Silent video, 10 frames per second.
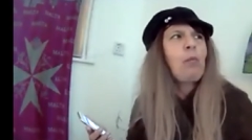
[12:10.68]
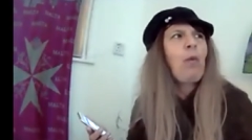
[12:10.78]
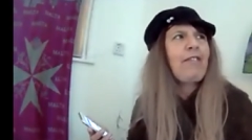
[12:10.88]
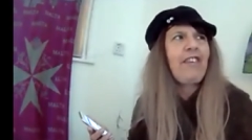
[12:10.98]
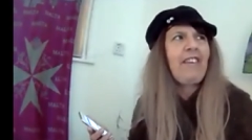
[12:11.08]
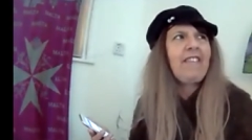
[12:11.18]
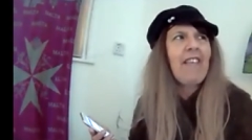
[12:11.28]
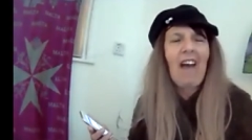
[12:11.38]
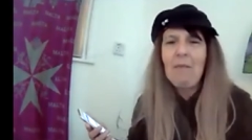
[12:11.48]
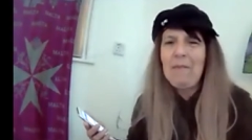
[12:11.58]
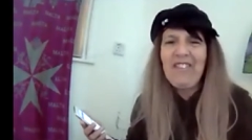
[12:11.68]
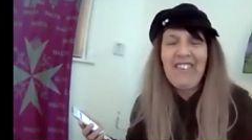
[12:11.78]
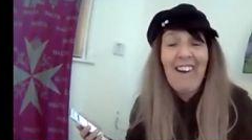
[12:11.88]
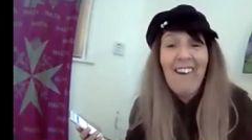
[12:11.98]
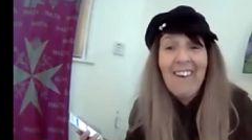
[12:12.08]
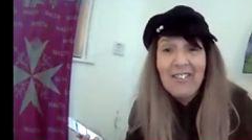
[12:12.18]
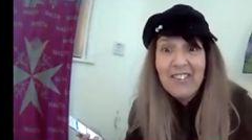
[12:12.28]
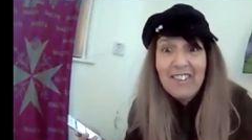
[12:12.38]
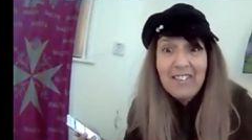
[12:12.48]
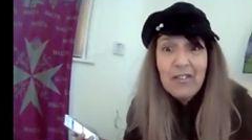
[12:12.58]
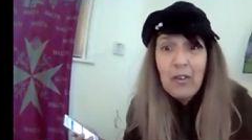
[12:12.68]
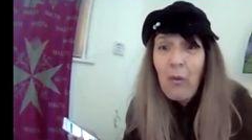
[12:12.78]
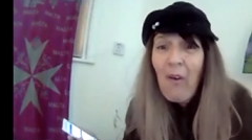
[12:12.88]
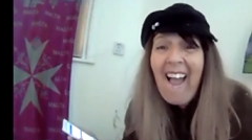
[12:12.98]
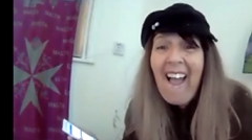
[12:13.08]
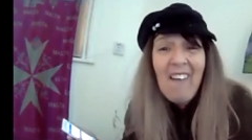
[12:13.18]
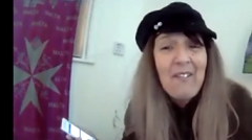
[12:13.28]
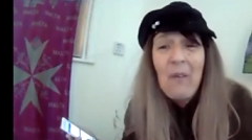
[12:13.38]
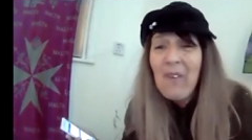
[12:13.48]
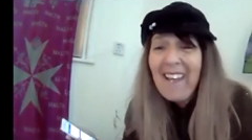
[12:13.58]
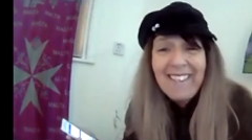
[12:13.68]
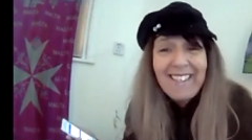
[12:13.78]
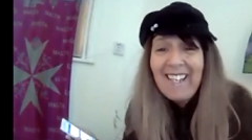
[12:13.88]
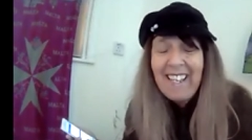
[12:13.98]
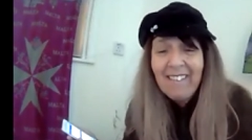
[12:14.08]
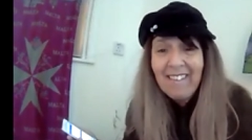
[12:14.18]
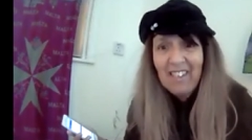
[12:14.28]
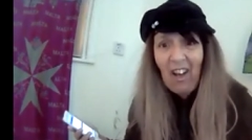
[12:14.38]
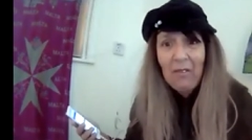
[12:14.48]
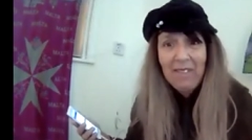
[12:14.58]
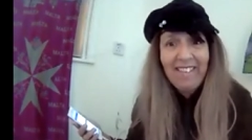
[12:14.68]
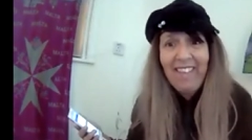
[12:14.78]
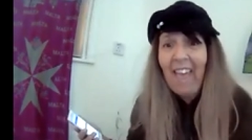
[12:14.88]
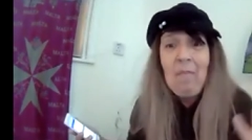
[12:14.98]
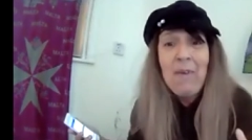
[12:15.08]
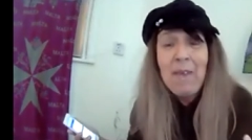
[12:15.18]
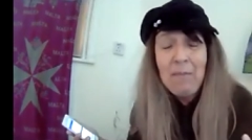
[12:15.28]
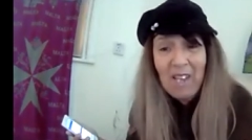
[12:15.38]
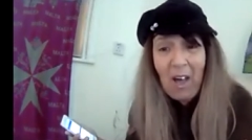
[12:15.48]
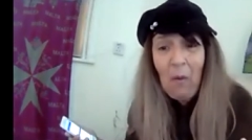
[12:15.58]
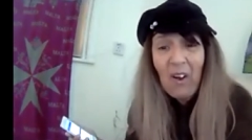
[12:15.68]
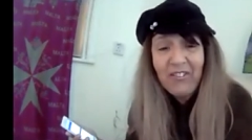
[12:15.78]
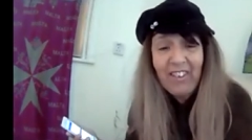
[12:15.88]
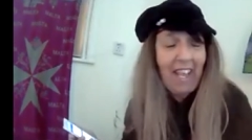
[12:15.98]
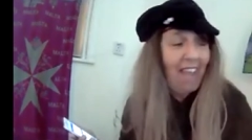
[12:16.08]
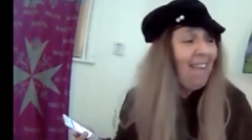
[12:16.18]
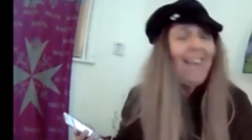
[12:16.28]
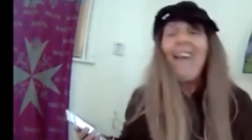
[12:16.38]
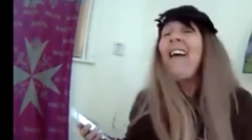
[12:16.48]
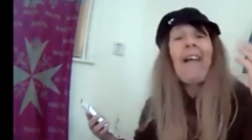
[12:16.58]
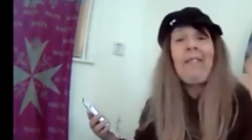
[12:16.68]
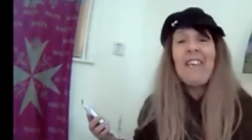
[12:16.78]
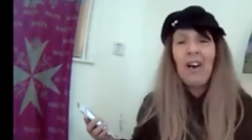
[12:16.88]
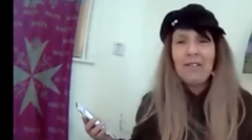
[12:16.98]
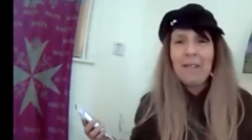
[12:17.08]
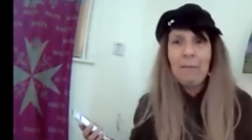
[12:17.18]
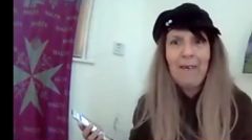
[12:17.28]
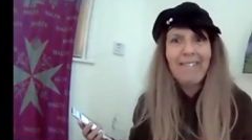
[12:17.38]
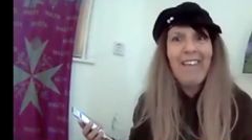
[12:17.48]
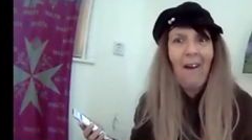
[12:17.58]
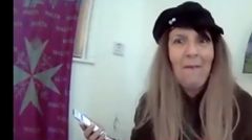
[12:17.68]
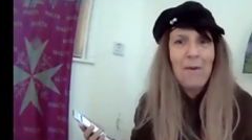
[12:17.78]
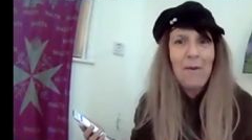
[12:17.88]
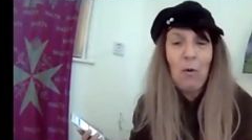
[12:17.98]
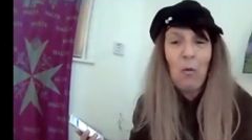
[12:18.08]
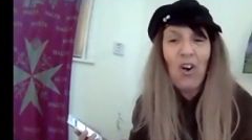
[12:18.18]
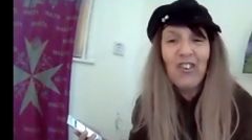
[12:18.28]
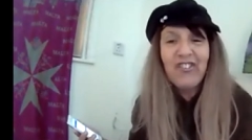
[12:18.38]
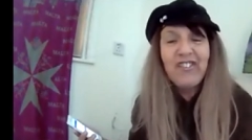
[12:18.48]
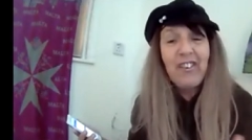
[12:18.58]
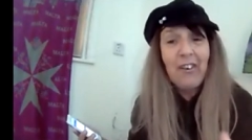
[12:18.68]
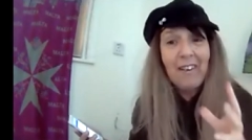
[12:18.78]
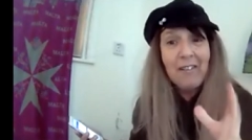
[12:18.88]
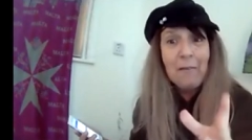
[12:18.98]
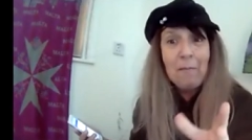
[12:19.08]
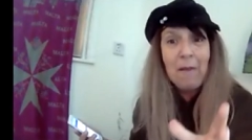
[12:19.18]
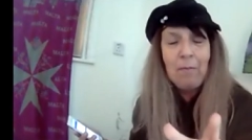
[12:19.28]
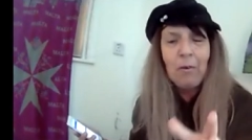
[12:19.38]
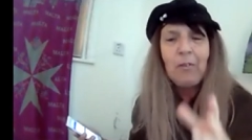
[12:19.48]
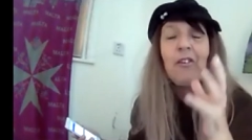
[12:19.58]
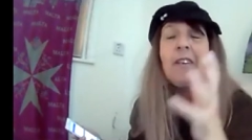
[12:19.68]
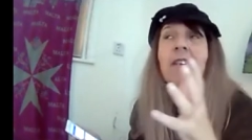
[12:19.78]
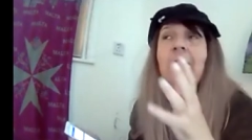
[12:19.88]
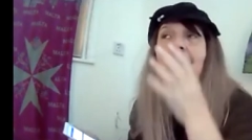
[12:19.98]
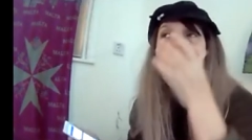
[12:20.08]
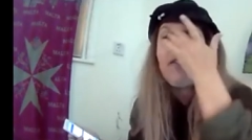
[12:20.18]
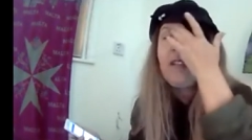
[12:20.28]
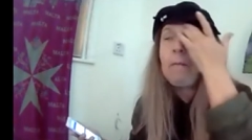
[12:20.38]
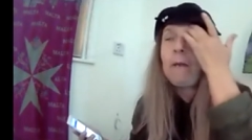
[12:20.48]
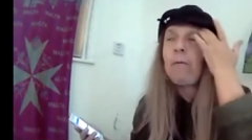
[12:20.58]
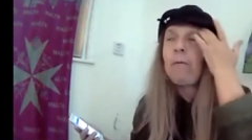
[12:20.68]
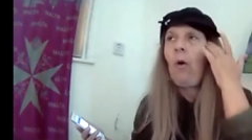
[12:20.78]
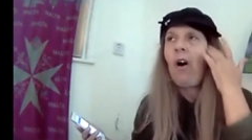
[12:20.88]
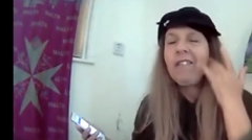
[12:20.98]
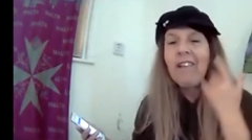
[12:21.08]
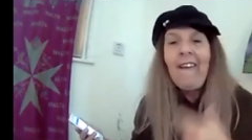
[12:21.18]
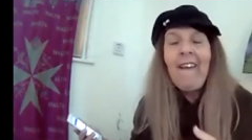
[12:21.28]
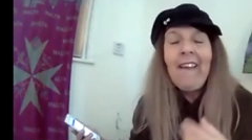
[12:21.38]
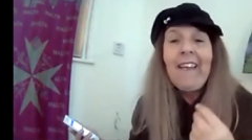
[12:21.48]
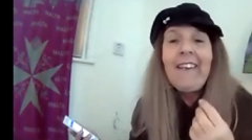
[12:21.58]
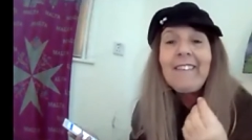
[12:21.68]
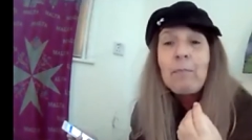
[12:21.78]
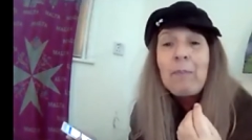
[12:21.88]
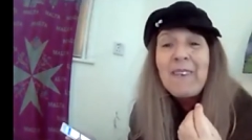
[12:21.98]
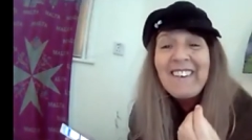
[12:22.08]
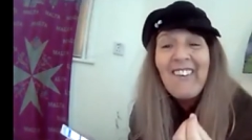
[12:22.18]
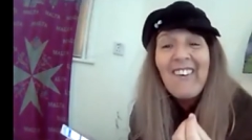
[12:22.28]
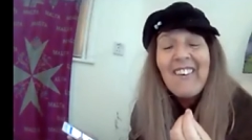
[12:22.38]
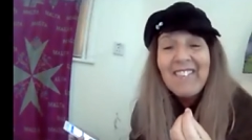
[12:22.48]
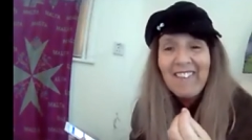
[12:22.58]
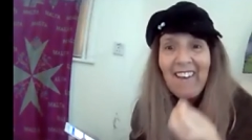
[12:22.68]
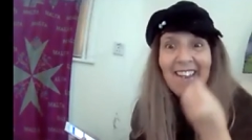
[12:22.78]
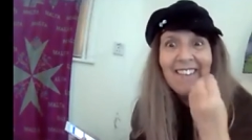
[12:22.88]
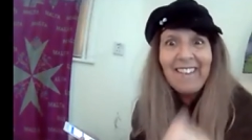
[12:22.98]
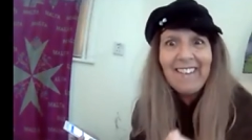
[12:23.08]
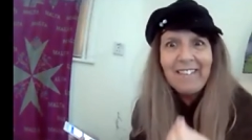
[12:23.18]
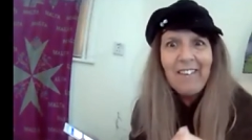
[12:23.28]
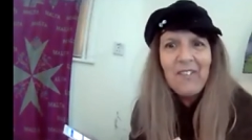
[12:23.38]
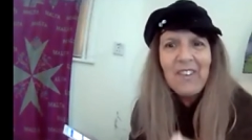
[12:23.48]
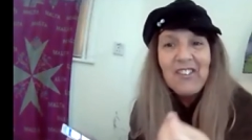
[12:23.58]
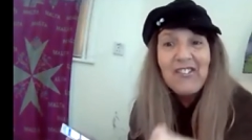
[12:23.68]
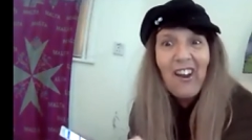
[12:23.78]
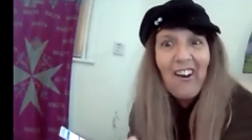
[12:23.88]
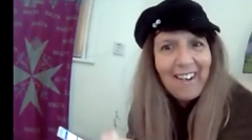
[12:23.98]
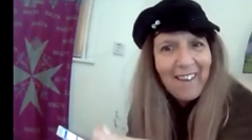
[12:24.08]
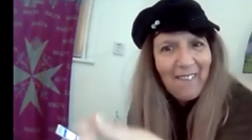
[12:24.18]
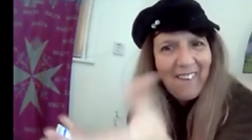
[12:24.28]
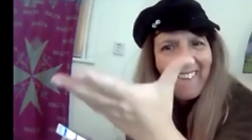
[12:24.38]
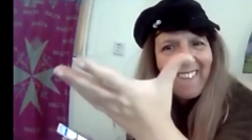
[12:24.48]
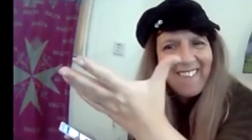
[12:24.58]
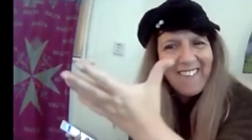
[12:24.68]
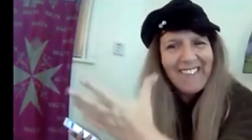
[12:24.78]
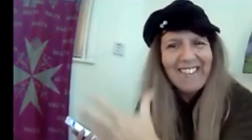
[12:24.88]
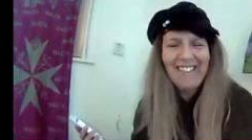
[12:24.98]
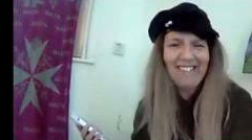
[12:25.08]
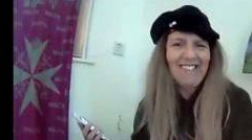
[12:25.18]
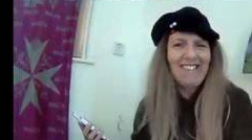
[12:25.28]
which is, I've been doing one hundred twelve awakenings and only ten people are watching it. And the only pe- time people watch, two hundred people, two hundred fifty people watch, is because I had interviewed Charlie Ward.